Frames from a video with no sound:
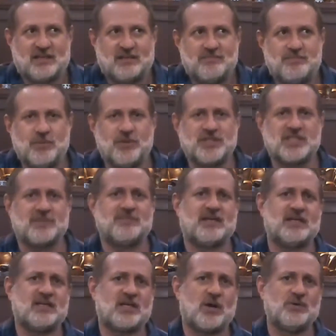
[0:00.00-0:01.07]
Buddhism
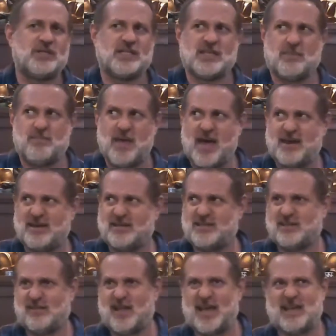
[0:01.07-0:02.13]
didn't go to Tibet
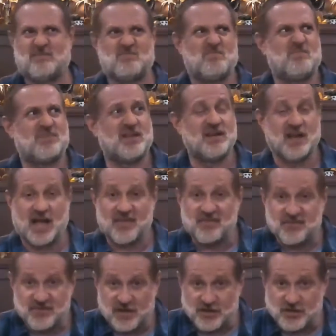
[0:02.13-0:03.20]
until like the
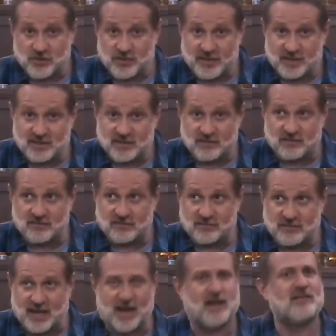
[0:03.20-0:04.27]
9th century,
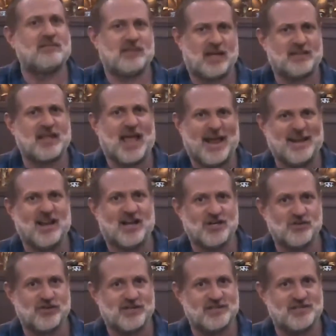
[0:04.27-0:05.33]
like the
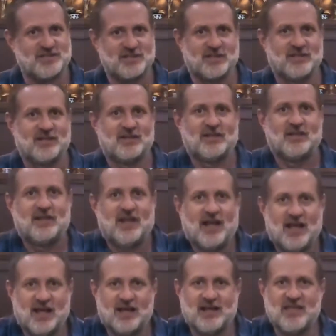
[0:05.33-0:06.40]
800s.
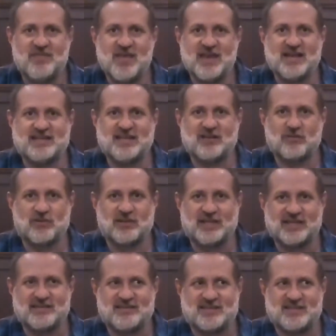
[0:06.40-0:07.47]
And then it didn't
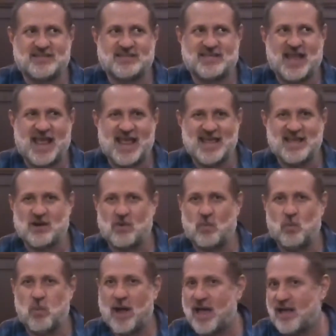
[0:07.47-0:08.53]
really take
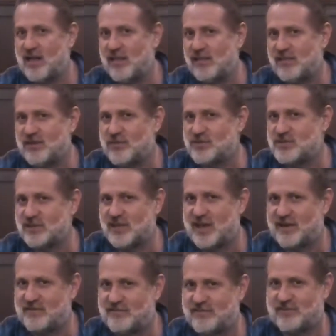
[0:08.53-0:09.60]
well. There was a
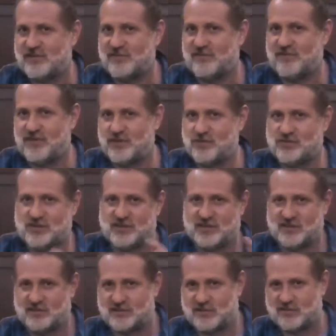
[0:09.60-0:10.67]
lot of confusion
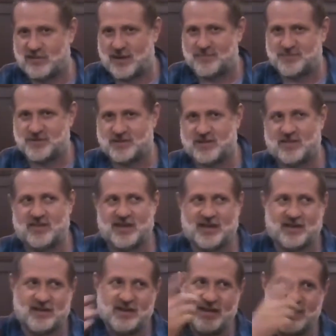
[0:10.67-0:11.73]
and corruption, and then
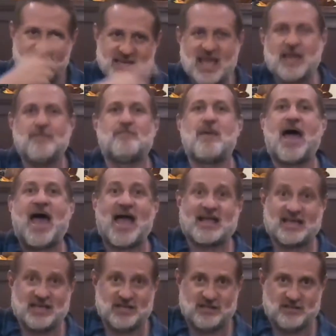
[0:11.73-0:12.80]
it came
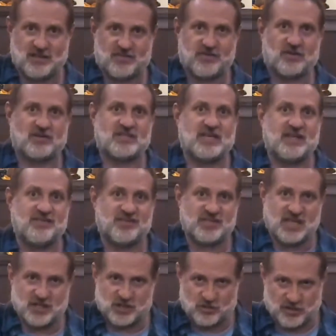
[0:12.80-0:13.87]
back in the 13th
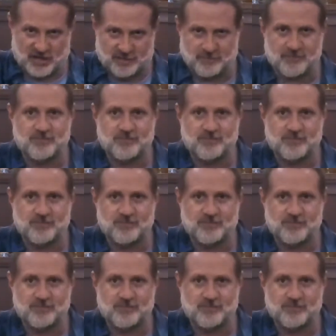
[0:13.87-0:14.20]
century